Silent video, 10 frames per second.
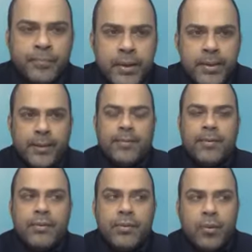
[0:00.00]

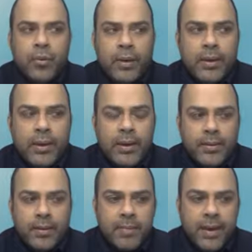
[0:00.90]
Yes, so
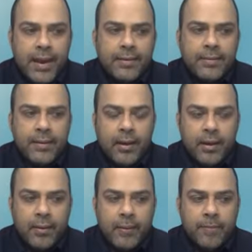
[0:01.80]
Itheum has
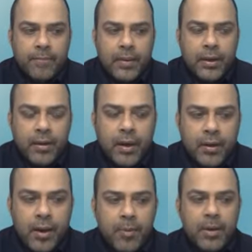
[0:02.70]

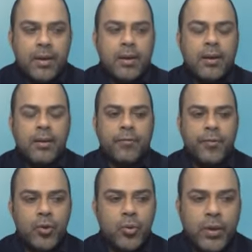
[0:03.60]
a
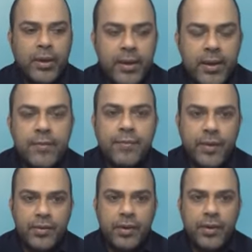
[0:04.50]
few key
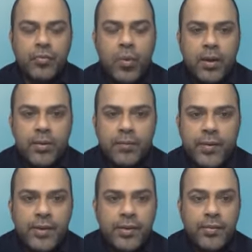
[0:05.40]
features. One of the features